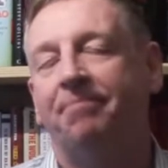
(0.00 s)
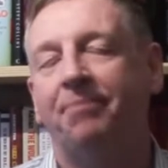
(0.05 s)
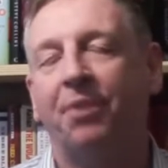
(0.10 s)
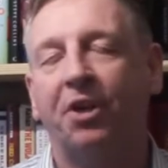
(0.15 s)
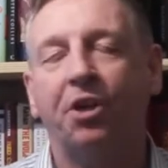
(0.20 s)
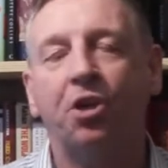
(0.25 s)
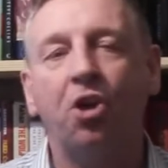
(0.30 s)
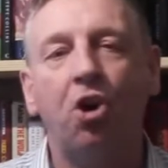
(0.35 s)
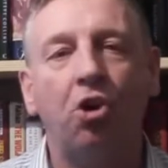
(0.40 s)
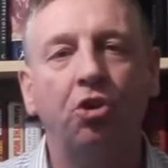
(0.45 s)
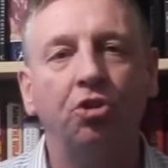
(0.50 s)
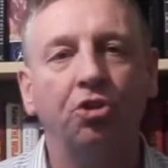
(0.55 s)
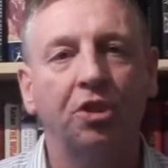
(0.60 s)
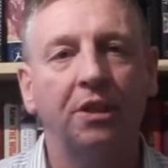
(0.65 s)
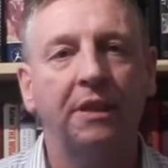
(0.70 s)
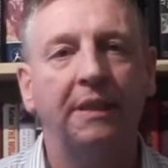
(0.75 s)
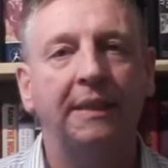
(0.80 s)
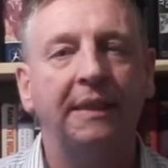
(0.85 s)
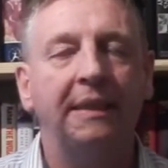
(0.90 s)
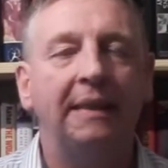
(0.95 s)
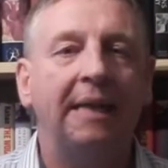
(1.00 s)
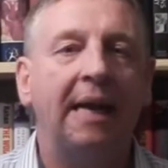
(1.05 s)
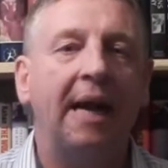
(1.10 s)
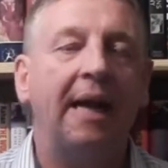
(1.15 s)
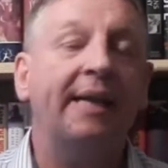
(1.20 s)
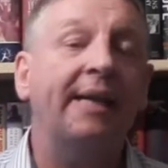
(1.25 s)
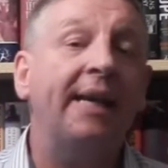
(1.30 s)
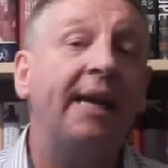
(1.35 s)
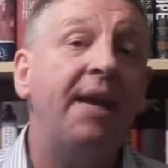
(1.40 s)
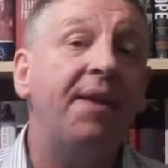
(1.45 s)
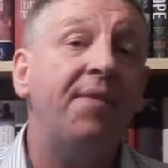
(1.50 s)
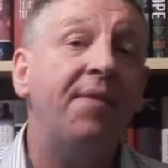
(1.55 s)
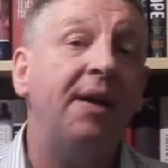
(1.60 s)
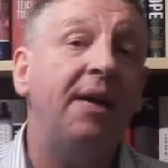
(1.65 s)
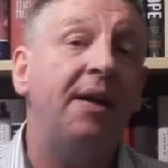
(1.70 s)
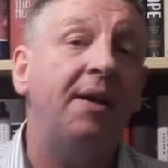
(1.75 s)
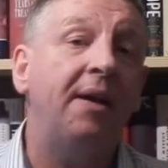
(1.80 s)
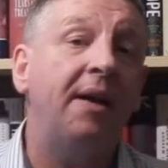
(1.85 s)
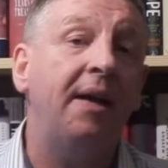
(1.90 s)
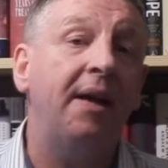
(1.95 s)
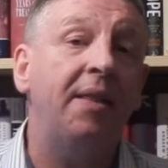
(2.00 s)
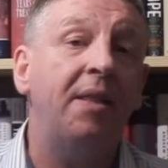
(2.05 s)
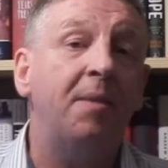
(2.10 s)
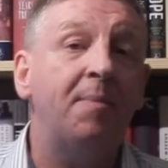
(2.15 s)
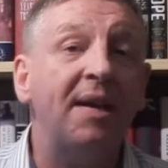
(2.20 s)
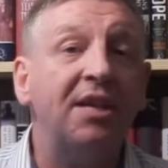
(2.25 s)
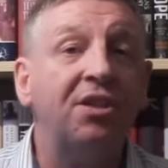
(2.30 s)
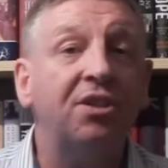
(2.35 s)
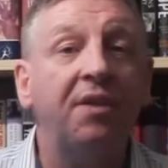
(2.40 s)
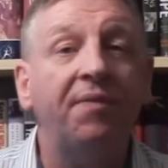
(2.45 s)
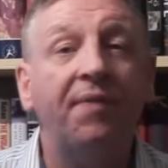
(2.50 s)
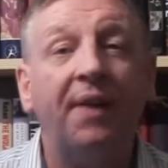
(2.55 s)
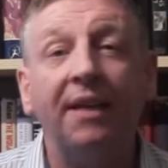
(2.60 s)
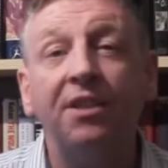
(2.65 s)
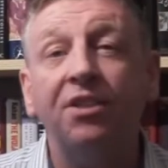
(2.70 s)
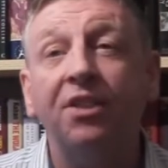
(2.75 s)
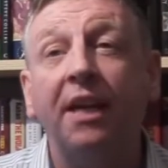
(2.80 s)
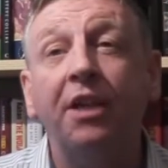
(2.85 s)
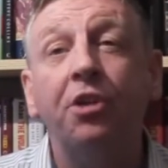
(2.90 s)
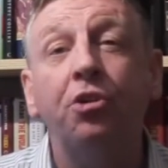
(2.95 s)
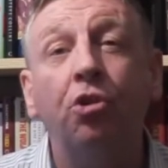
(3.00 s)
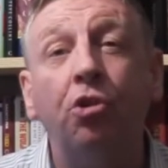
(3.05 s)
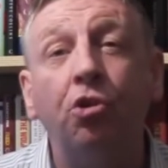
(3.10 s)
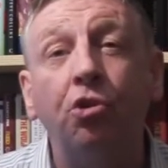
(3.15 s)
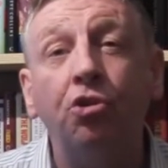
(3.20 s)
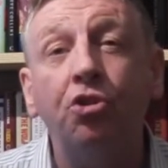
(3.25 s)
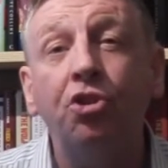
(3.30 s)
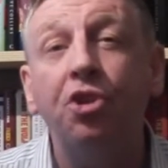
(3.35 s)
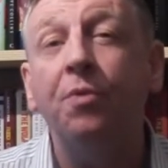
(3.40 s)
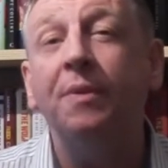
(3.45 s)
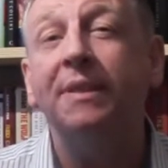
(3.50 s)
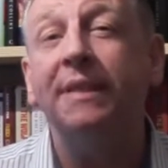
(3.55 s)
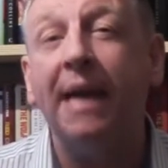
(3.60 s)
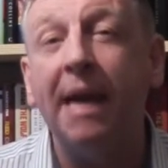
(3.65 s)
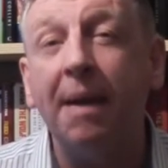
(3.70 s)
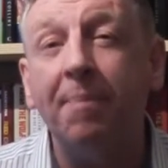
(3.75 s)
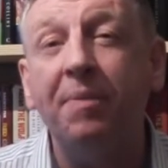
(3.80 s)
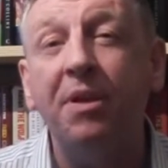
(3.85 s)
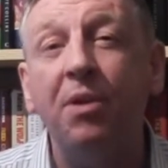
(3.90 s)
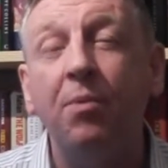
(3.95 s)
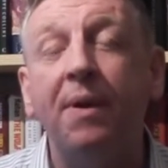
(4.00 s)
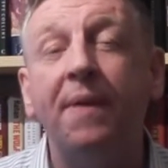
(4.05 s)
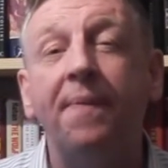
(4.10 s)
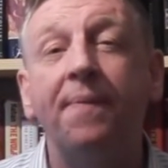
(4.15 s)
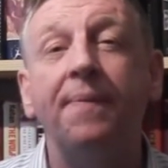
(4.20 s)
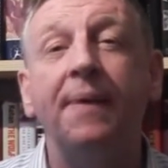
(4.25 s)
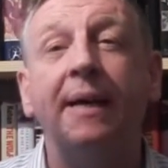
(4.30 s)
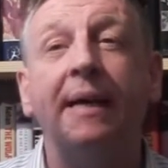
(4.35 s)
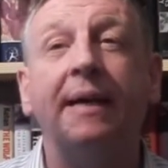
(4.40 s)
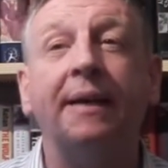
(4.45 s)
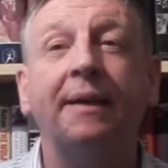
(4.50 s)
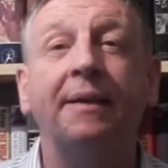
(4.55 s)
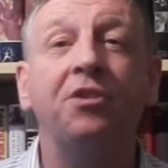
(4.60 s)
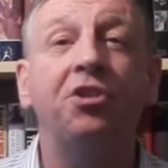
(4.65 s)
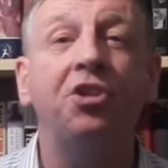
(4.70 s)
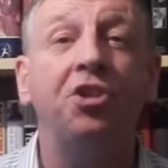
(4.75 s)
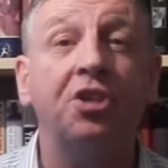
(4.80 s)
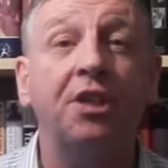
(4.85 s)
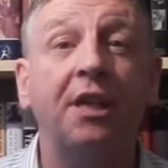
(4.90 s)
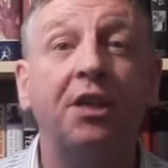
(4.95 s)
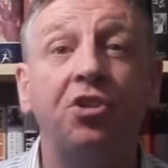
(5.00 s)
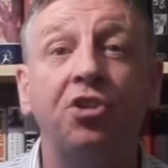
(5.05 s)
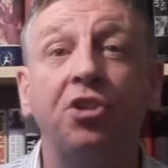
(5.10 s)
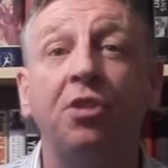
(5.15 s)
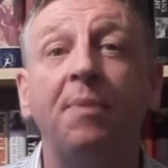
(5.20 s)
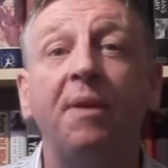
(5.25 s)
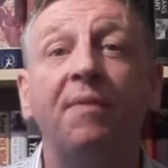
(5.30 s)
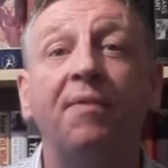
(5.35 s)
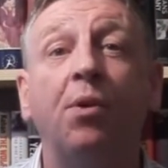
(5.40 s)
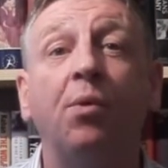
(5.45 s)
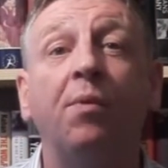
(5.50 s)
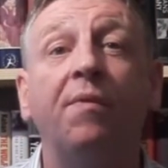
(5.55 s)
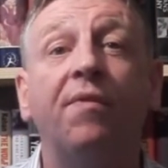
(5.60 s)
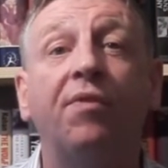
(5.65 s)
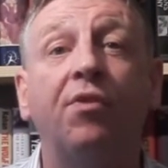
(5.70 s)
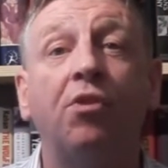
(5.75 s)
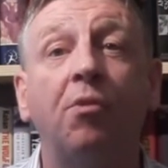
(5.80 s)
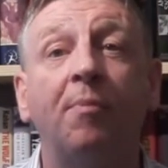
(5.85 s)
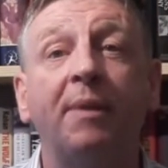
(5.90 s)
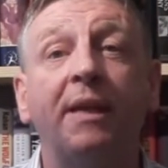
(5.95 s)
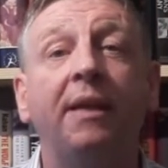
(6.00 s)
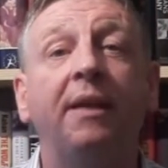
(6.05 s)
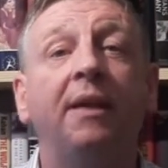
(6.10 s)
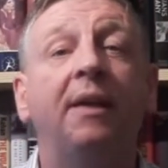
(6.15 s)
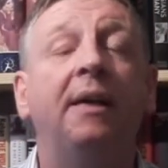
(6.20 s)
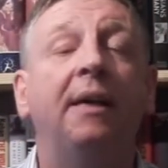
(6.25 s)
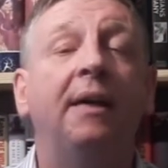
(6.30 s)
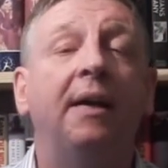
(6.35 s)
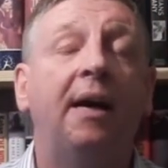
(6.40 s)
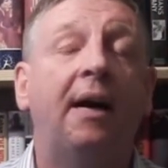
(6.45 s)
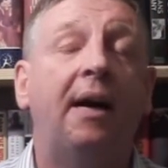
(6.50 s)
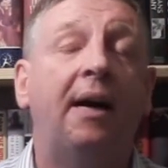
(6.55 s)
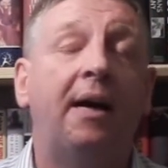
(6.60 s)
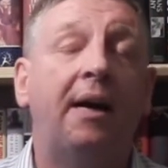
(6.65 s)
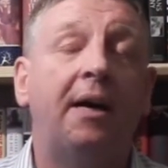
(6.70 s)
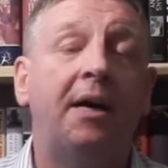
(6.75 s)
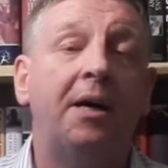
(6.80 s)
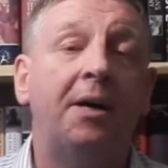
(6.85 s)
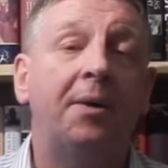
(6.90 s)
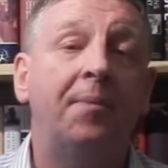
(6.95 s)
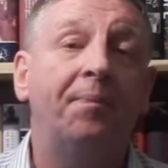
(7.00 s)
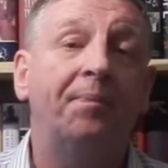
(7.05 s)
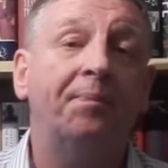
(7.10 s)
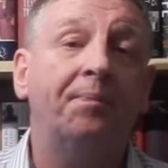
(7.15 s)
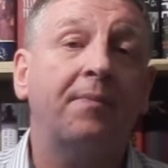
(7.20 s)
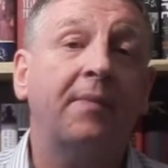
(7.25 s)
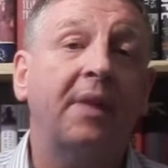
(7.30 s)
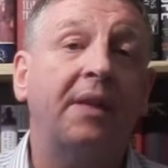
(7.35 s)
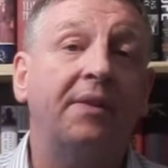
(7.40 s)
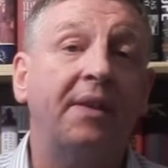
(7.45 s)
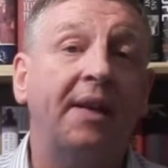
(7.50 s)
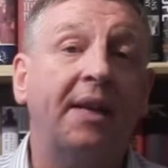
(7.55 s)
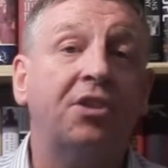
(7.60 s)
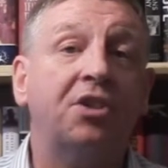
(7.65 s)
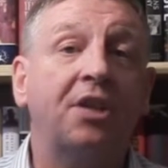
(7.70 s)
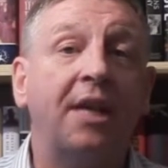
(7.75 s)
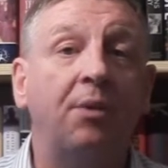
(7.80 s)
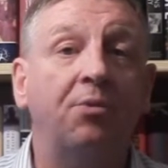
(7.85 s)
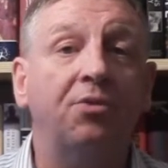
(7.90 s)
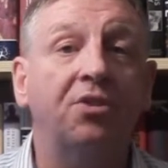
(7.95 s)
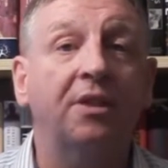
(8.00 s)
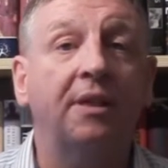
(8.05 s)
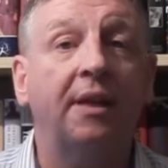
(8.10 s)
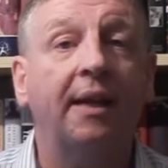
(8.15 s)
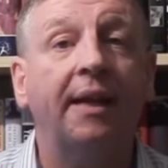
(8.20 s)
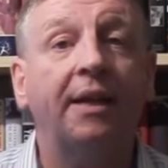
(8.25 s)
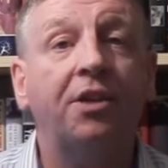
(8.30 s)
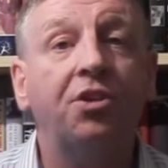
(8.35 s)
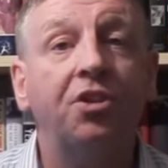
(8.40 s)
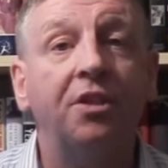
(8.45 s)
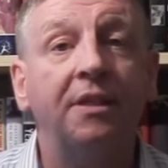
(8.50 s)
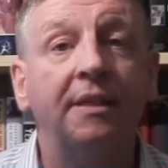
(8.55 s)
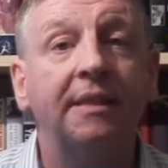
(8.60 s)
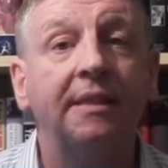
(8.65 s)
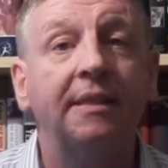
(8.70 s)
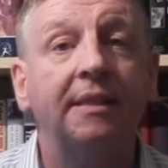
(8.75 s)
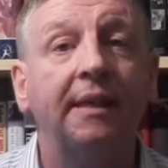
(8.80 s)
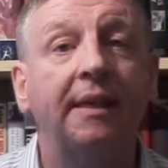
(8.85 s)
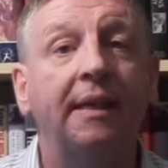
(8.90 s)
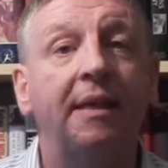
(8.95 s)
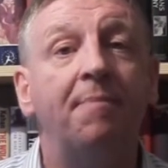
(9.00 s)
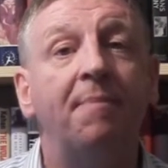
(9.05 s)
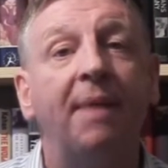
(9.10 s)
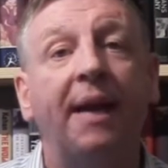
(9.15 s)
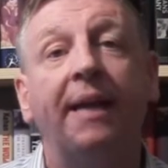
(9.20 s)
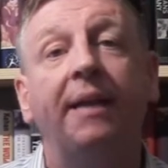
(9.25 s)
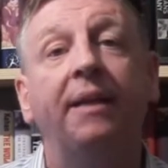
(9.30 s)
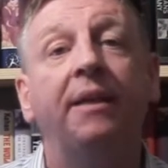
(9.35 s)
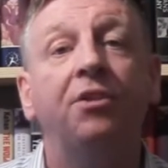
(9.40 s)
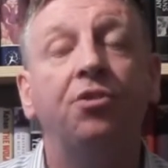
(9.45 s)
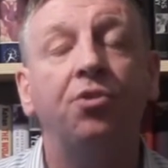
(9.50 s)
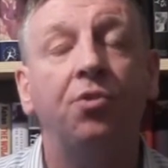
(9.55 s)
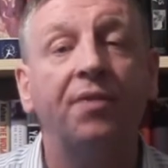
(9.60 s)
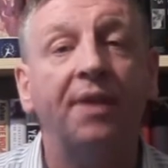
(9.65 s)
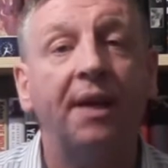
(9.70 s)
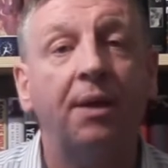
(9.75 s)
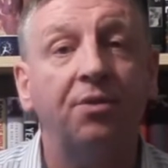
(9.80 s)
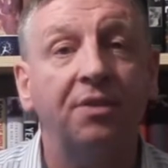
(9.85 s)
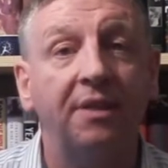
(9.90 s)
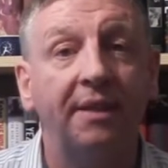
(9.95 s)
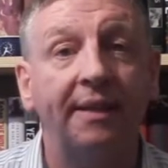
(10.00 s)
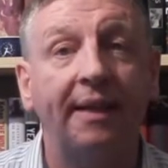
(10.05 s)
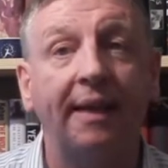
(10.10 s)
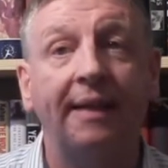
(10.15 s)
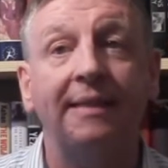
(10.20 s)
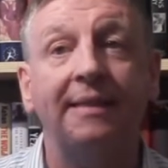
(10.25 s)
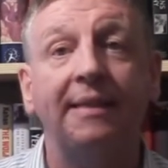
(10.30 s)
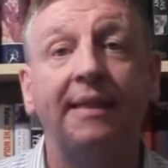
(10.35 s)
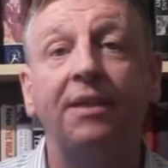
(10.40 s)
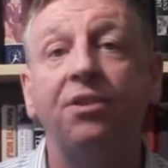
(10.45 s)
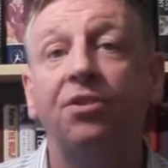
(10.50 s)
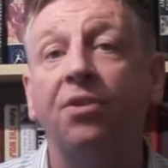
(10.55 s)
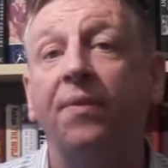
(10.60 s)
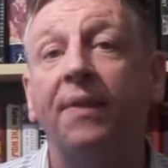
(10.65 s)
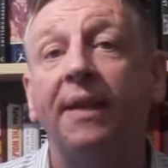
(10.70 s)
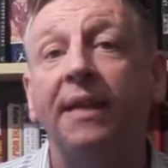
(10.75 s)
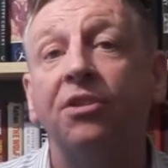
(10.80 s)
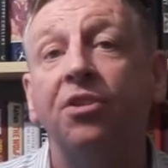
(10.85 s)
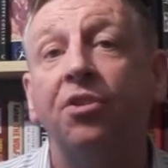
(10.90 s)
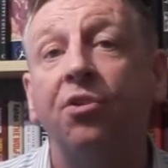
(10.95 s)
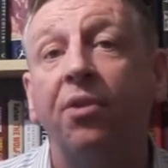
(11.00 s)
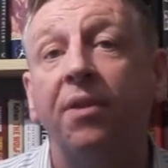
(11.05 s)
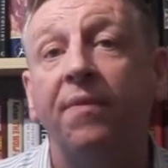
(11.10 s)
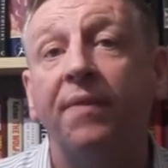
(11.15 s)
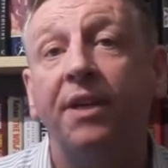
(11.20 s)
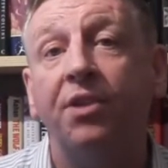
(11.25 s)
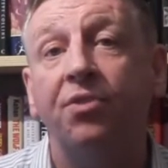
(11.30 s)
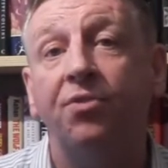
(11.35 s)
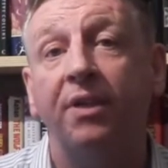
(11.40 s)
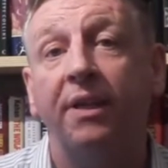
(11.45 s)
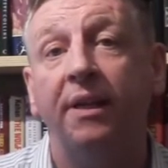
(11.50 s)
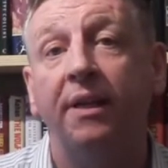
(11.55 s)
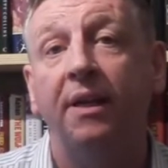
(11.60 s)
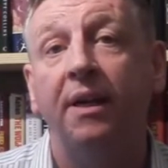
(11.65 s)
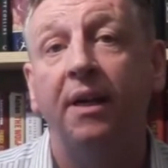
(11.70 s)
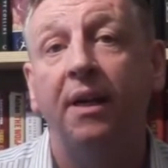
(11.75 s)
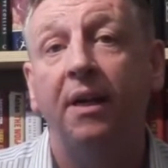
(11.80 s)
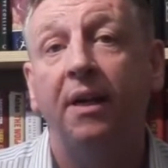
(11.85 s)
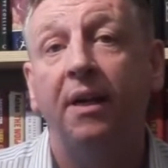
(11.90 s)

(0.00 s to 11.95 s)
But I can't. I gave her the best advice I could. She was happy with that and she said she'll be voting for me at the next council elections, May 2019. So there's another victory.